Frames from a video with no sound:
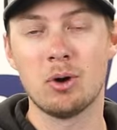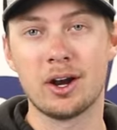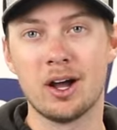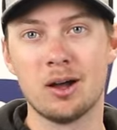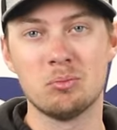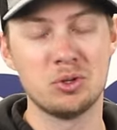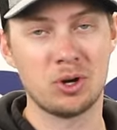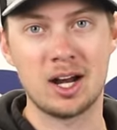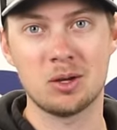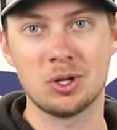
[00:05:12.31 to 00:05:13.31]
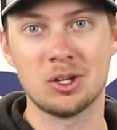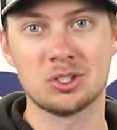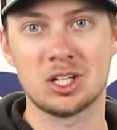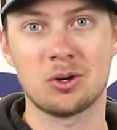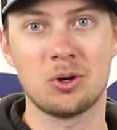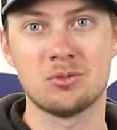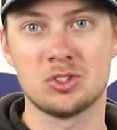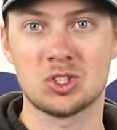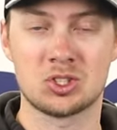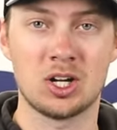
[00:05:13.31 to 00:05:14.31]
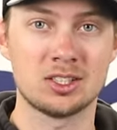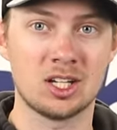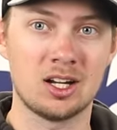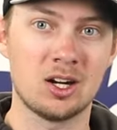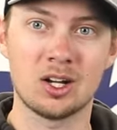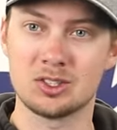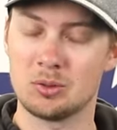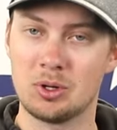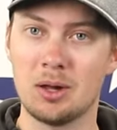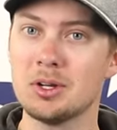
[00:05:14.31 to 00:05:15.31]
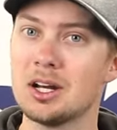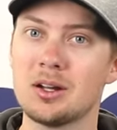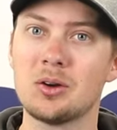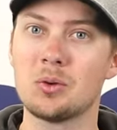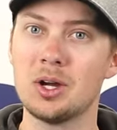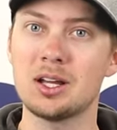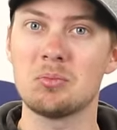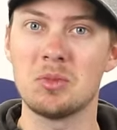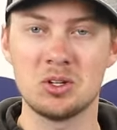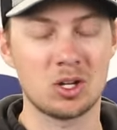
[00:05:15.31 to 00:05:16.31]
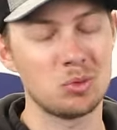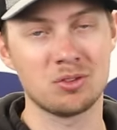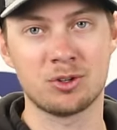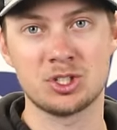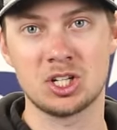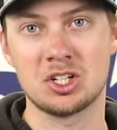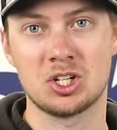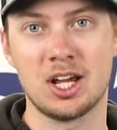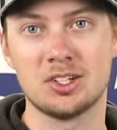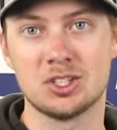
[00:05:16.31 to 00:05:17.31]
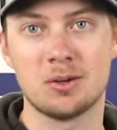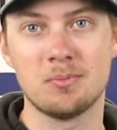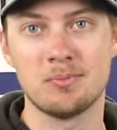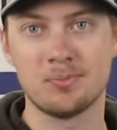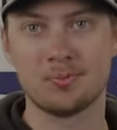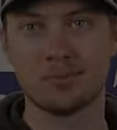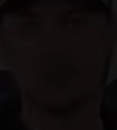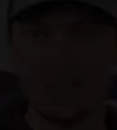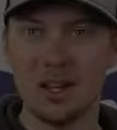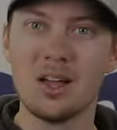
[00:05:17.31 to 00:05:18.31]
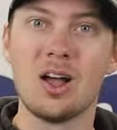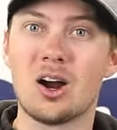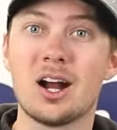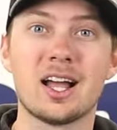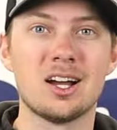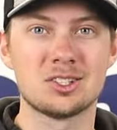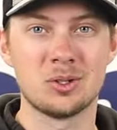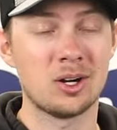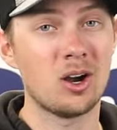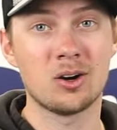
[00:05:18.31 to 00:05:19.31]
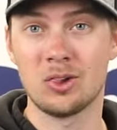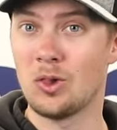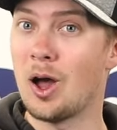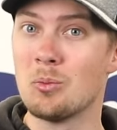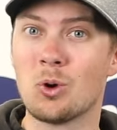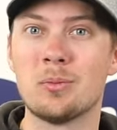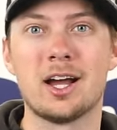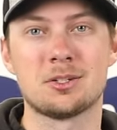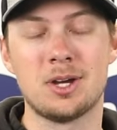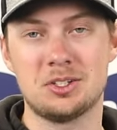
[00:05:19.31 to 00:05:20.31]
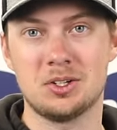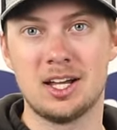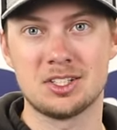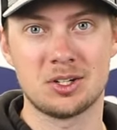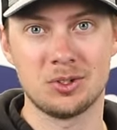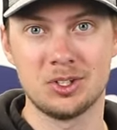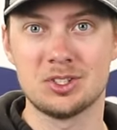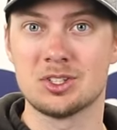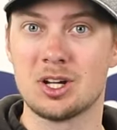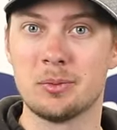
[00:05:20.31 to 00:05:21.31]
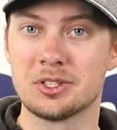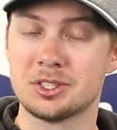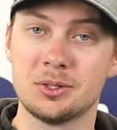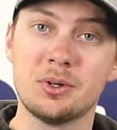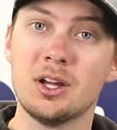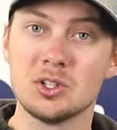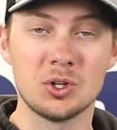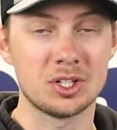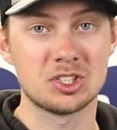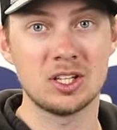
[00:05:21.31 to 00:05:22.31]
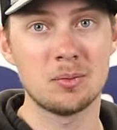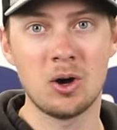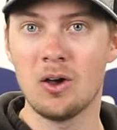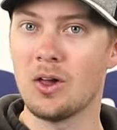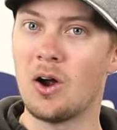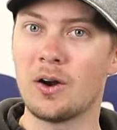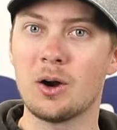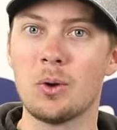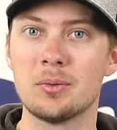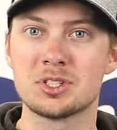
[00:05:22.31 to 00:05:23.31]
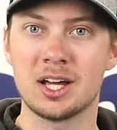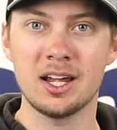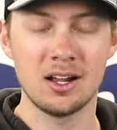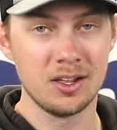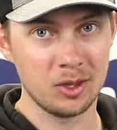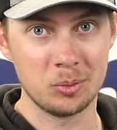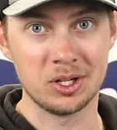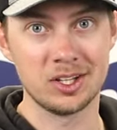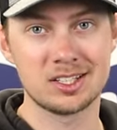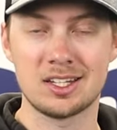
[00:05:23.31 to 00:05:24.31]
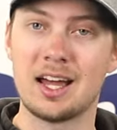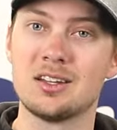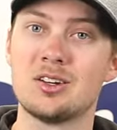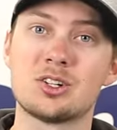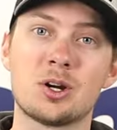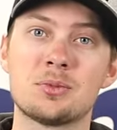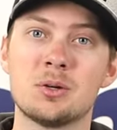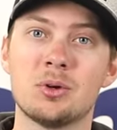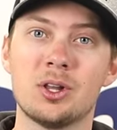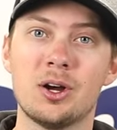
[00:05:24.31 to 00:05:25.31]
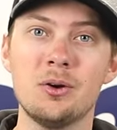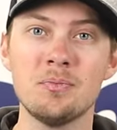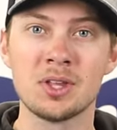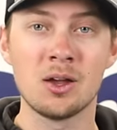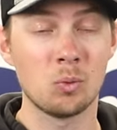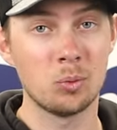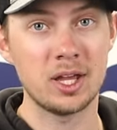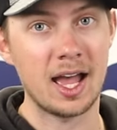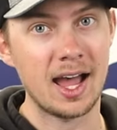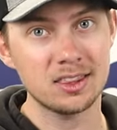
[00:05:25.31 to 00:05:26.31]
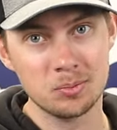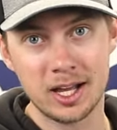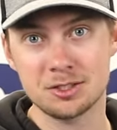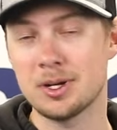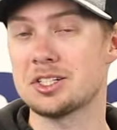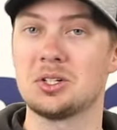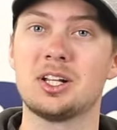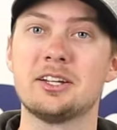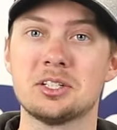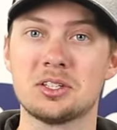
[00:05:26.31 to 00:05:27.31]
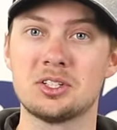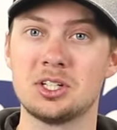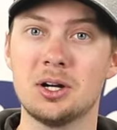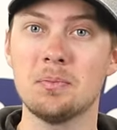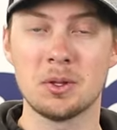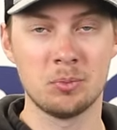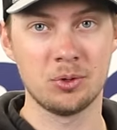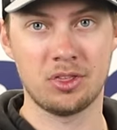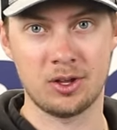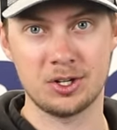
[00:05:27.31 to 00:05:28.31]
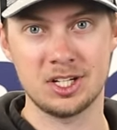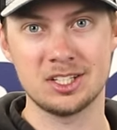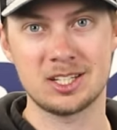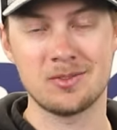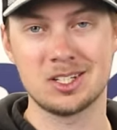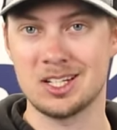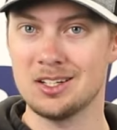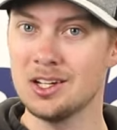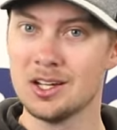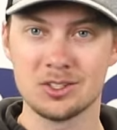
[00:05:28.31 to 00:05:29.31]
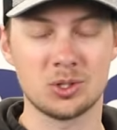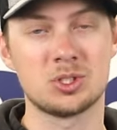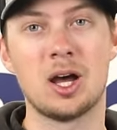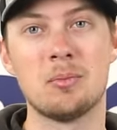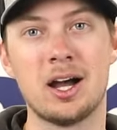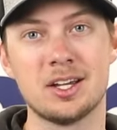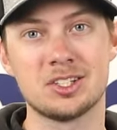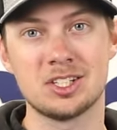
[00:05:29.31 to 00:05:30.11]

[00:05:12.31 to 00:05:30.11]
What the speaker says: but be ready when those St. Croix Physics rods get here, because they're probably gonna go quick and you can be the first to get your hands on them. All right, guys, so there are a lot more Bassmaster Classic releases coming soon. You can see them all on our website. There'll be a link to that in the description below. We'll be at the Bassmaster Classic this year, booth 1317, so stop by and